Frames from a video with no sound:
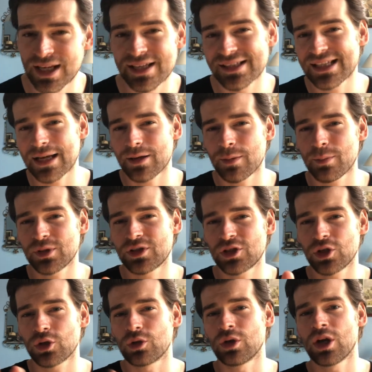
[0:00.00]
Step number
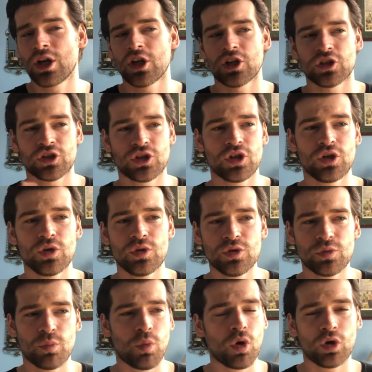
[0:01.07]
two,
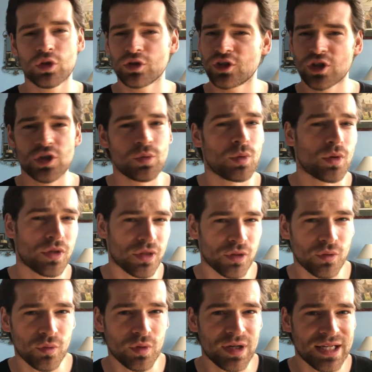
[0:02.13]
choose one, two, or
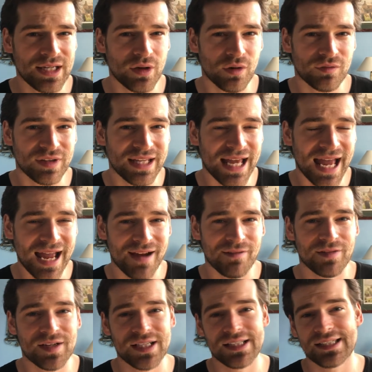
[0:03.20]
three of the
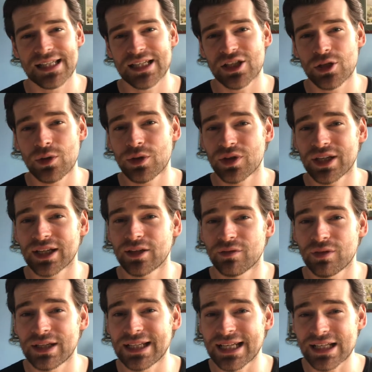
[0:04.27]
areas that you think are
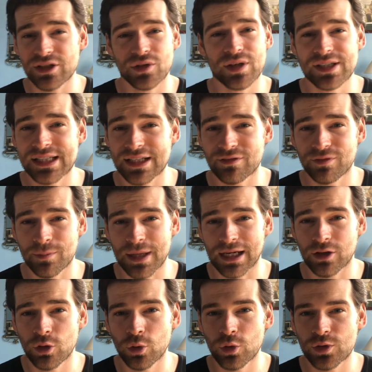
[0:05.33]
really interesting from that
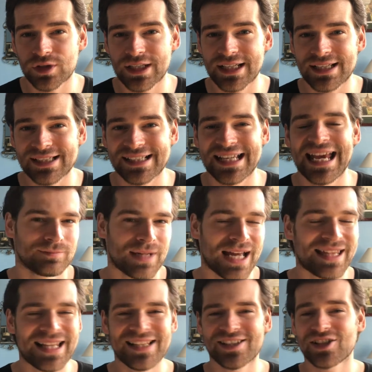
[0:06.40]
course list,
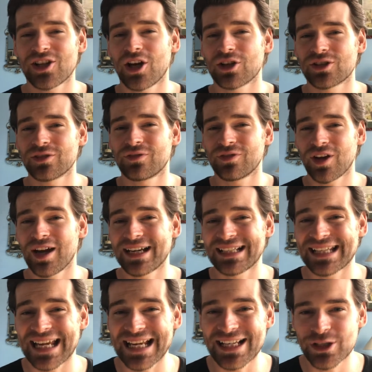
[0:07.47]
and then start to
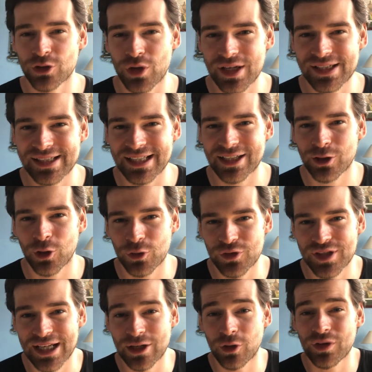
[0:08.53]
find interesting
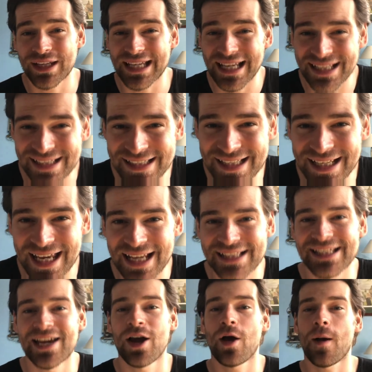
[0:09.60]
content on the internet
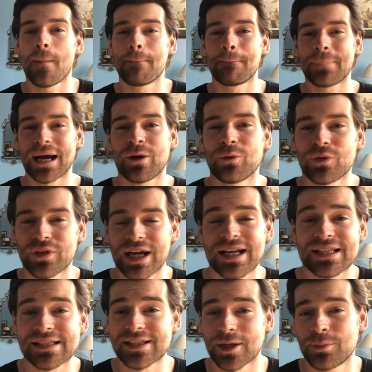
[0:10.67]
about
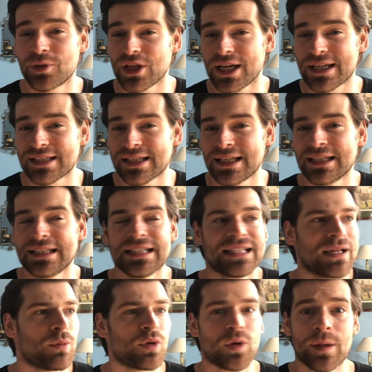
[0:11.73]
that subject.
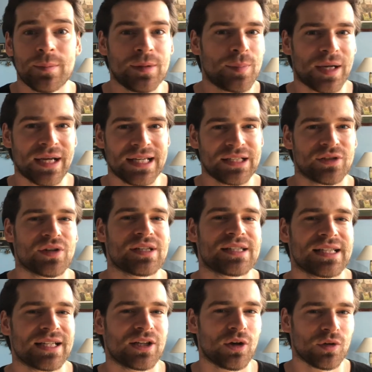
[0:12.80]
Now, what do I mean by
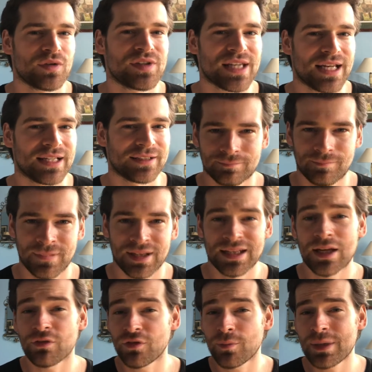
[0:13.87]
interesting content?
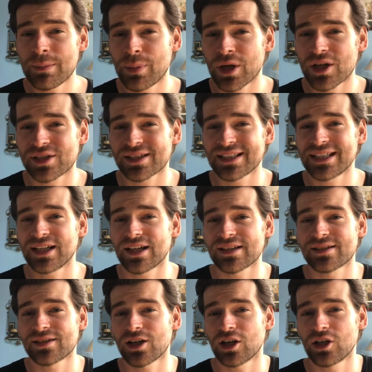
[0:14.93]
Now, for me personally, I
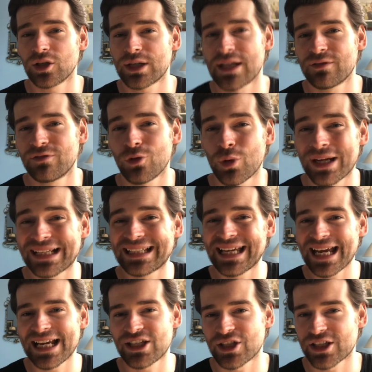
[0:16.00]
start looking for
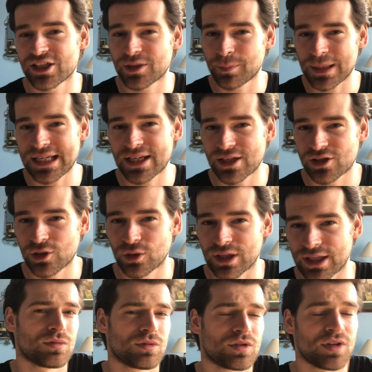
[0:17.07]
engaging speakers on it.
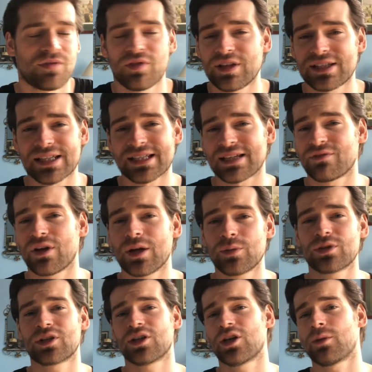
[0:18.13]
So for instance, if I was
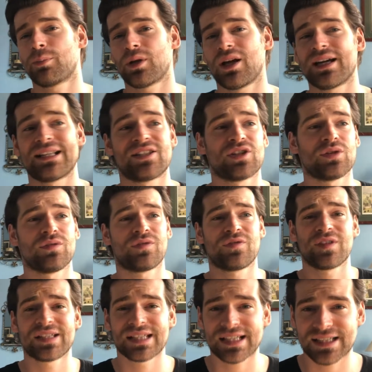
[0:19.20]
going to apply to
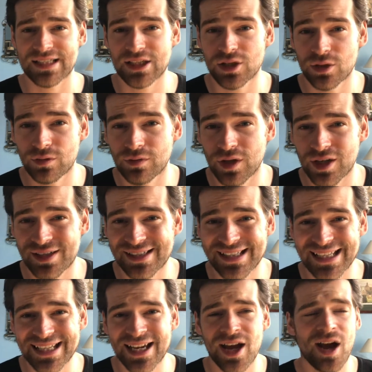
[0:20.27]
physics at
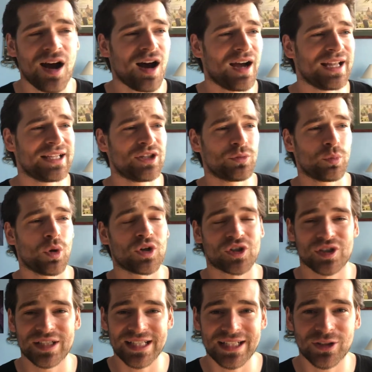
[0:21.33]
university, I could watch
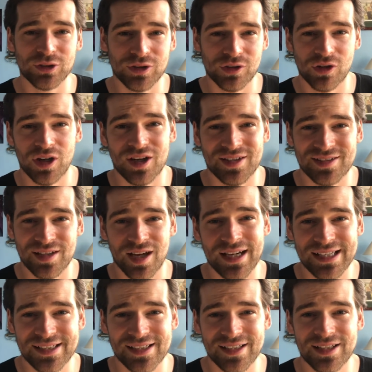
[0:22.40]
Neil deGrasse
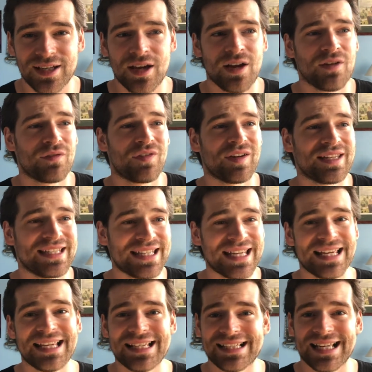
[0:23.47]
Tyson for
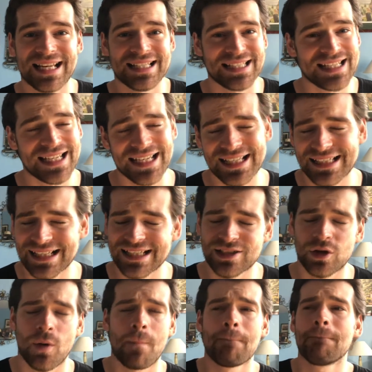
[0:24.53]
years and years, and he's
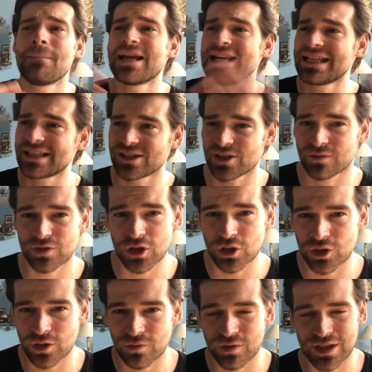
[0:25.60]
got millions of
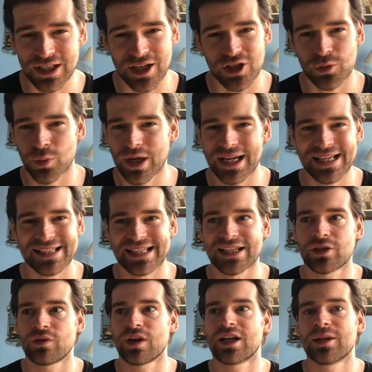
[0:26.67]
YouTube videos where he's
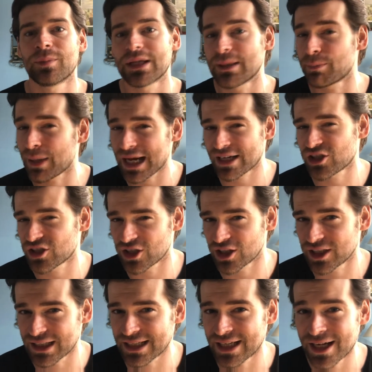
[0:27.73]
incredibly
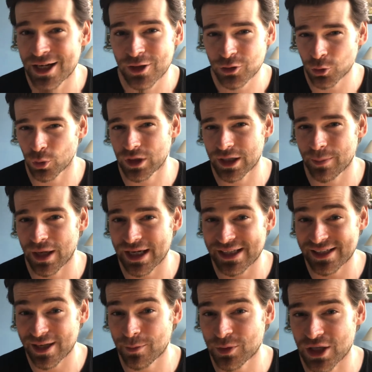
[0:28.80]
passionately talking about his
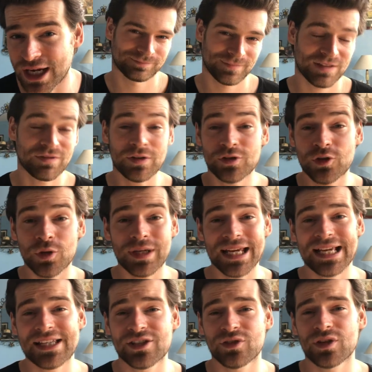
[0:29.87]
subject. If I was doing
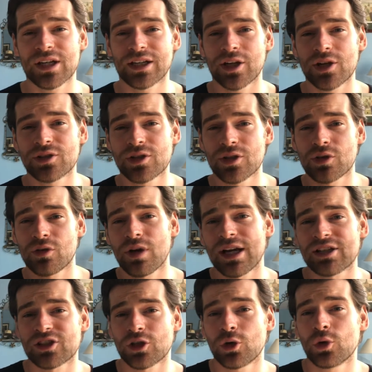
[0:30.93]
history, I'd go to the
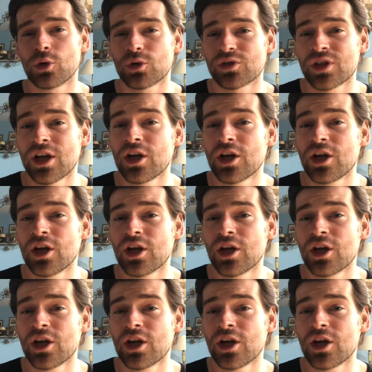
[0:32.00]
Crash Course